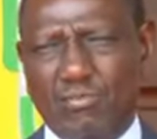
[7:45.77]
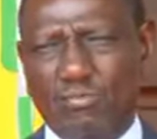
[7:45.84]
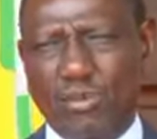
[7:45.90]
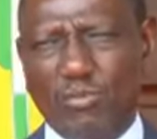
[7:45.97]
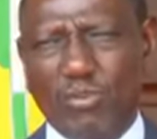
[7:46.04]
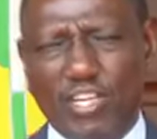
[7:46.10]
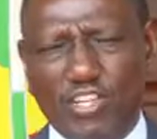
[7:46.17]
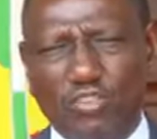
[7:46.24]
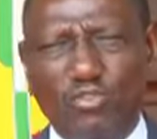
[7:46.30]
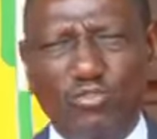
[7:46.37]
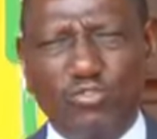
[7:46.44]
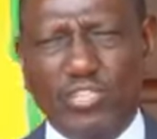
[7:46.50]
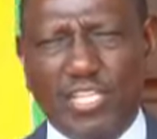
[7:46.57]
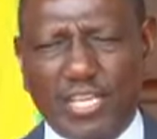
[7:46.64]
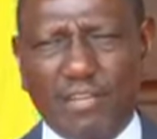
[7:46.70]
We will
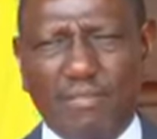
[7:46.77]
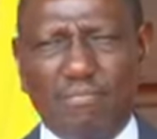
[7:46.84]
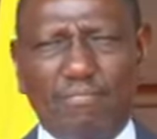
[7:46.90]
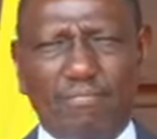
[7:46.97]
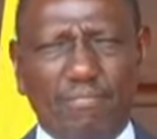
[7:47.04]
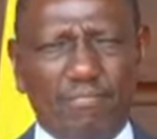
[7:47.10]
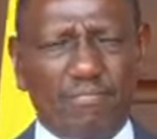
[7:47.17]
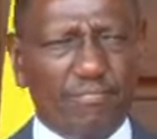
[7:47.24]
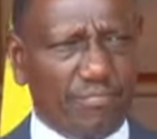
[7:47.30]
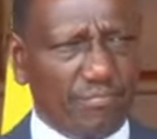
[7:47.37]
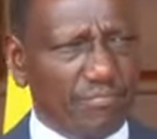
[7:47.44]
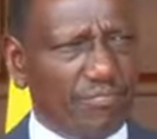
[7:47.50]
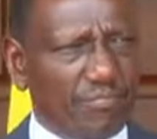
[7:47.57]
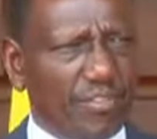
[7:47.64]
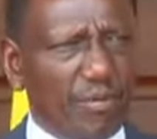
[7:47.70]
use
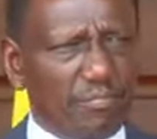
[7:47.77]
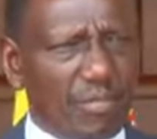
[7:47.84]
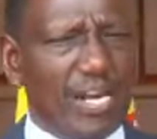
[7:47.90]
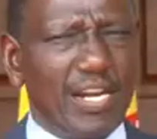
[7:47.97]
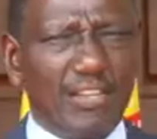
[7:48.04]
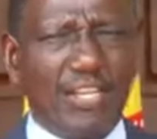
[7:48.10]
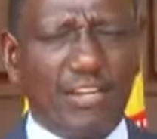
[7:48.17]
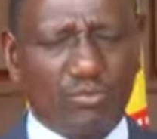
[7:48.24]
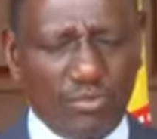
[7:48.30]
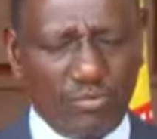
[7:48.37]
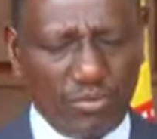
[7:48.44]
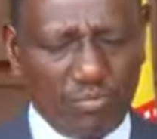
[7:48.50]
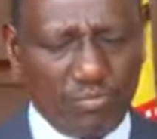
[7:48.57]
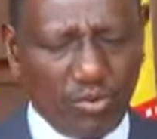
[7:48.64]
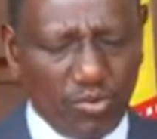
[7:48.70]
the money that we
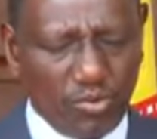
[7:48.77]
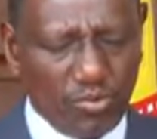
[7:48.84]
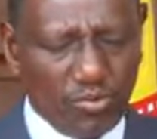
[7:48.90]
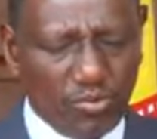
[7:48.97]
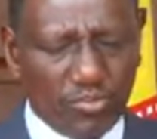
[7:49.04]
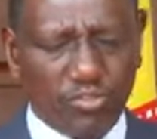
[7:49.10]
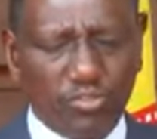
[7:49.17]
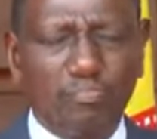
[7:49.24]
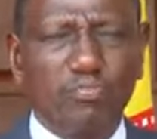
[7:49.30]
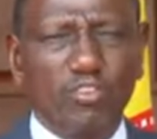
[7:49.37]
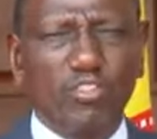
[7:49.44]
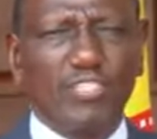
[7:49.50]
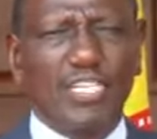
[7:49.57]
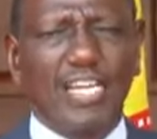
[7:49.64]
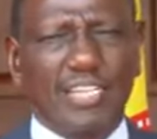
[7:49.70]
will borrow to
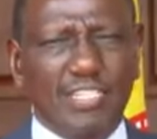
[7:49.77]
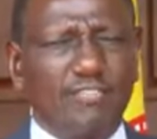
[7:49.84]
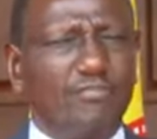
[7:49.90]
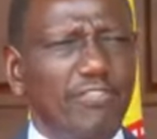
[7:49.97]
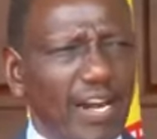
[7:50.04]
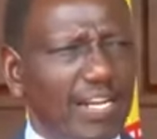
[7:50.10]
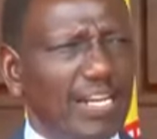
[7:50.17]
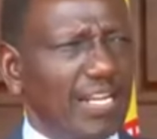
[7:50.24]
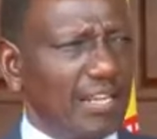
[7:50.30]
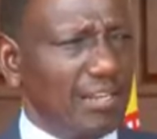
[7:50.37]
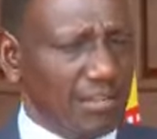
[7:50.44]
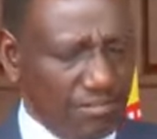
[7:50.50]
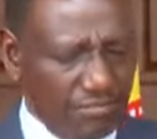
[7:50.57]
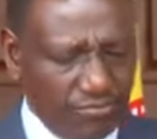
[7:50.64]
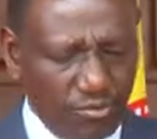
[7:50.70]
protect funding
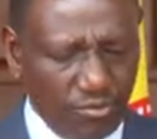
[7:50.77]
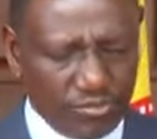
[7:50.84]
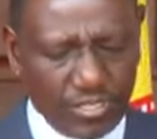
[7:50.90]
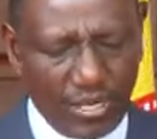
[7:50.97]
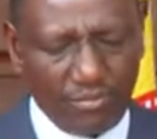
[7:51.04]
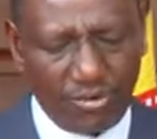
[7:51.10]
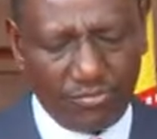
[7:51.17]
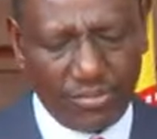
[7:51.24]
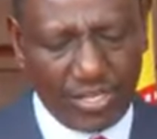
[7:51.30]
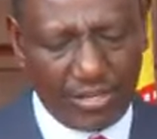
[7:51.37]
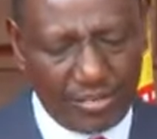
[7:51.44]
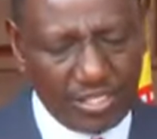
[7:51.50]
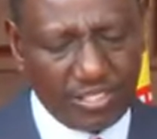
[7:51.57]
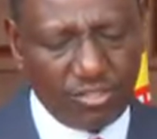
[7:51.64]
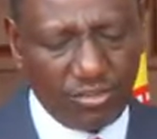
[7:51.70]
for some of the
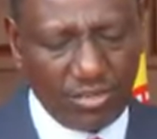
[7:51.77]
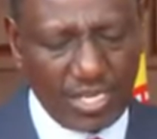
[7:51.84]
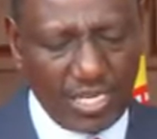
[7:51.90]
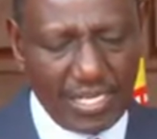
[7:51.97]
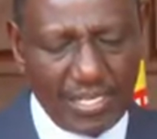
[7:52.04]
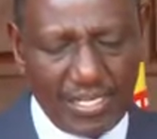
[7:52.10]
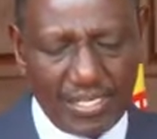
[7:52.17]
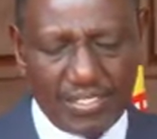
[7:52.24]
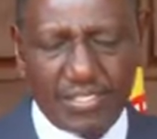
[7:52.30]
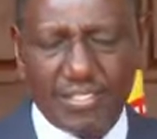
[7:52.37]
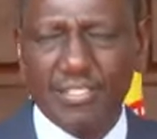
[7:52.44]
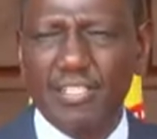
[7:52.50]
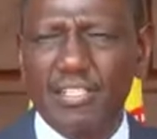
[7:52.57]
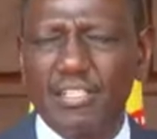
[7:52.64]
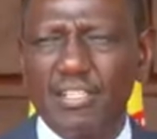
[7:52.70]
critical areas
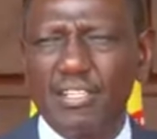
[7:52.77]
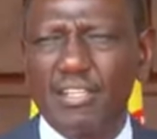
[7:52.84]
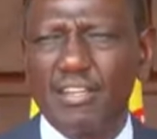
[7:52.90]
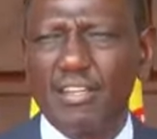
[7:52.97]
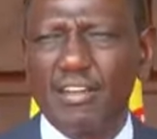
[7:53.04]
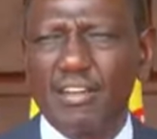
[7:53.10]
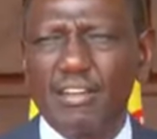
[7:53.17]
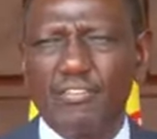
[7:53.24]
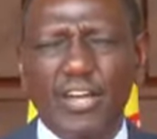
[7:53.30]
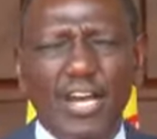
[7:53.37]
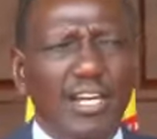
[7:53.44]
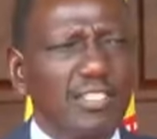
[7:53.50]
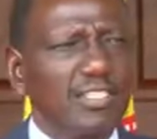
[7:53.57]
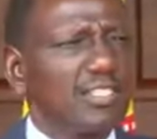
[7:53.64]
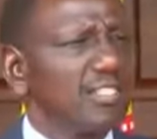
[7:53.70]

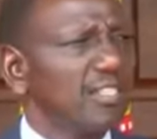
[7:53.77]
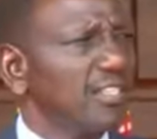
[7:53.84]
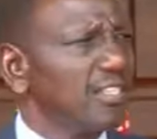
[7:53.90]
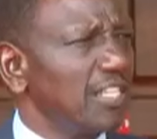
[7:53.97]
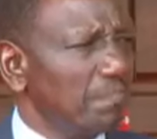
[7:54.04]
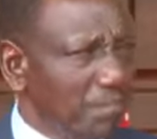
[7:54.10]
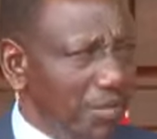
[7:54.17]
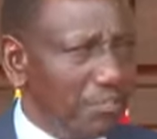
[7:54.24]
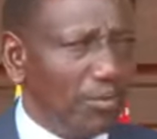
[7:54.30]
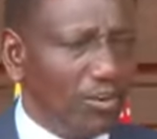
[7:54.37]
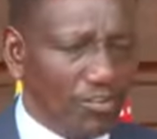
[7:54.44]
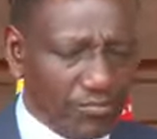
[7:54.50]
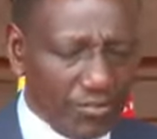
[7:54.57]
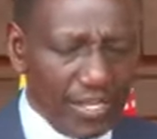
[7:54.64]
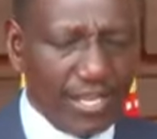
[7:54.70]
that the people
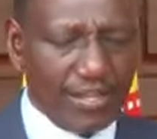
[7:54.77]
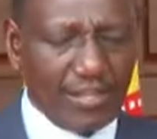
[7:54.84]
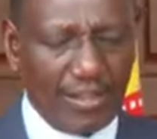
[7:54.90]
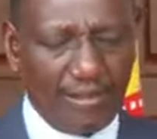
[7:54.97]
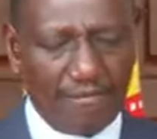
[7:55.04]
of Kenya